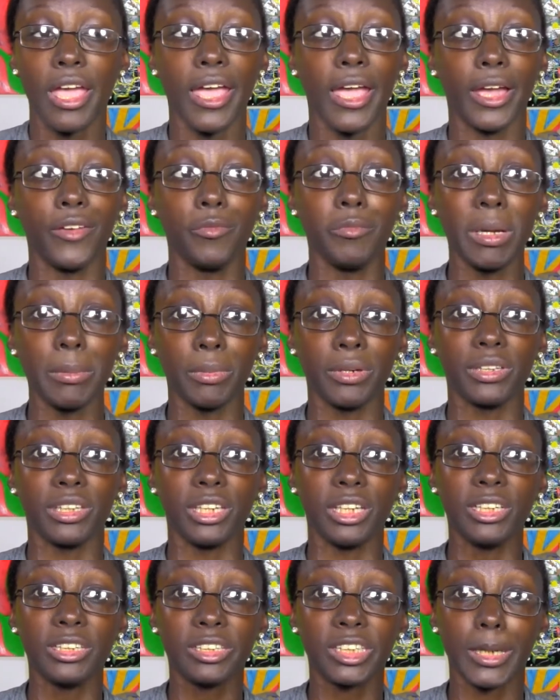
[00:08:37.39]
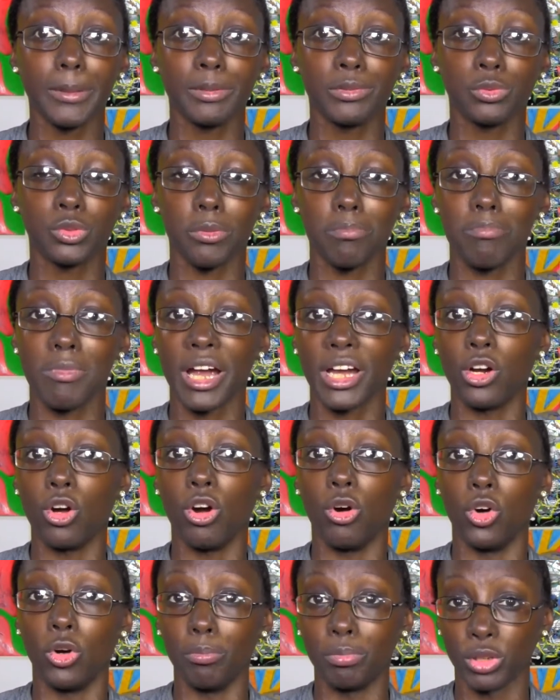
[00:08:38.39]
And remember, these tips were my
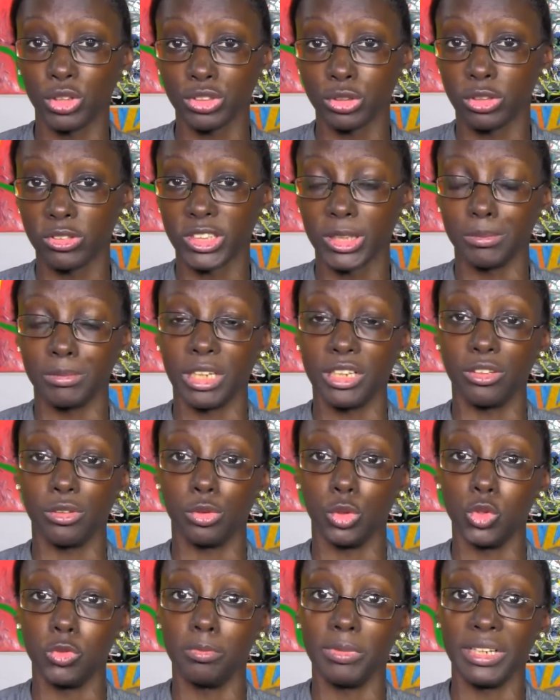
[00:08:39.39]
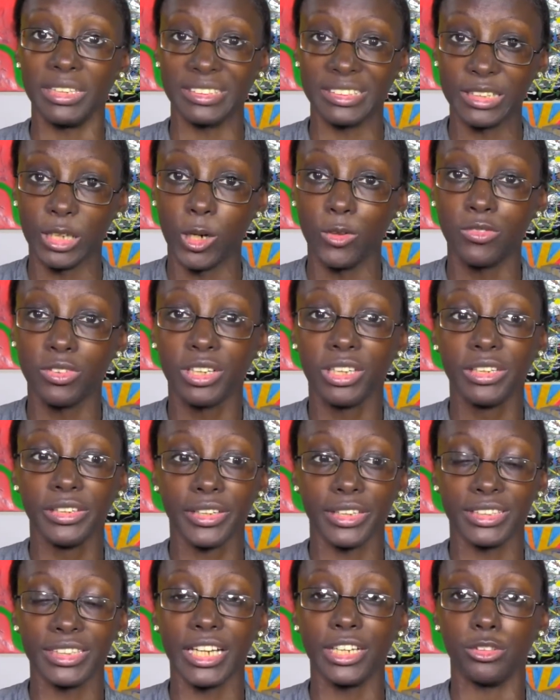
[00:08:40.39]
own personal tips I do for myself
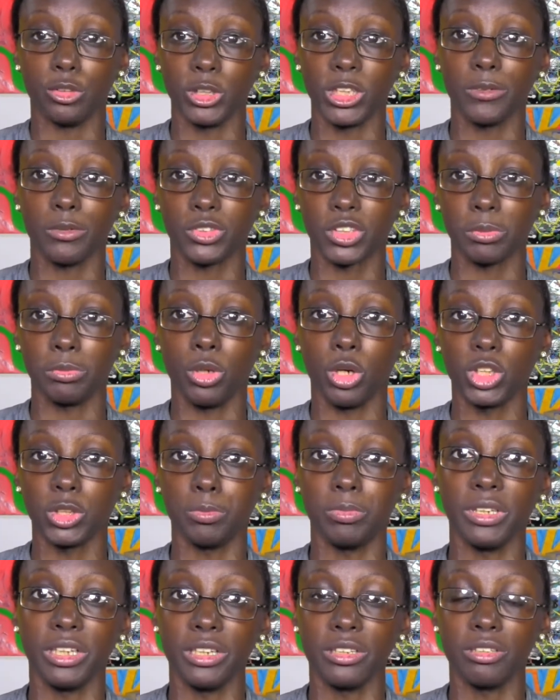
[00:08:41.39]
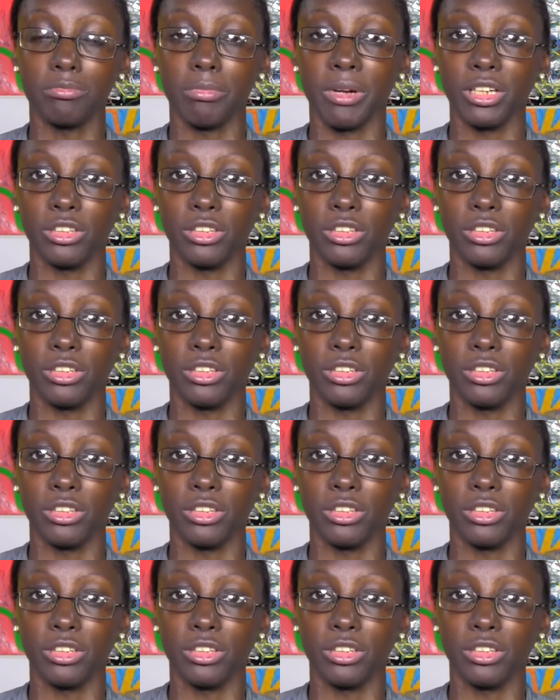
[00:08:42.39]
because I do have a small space.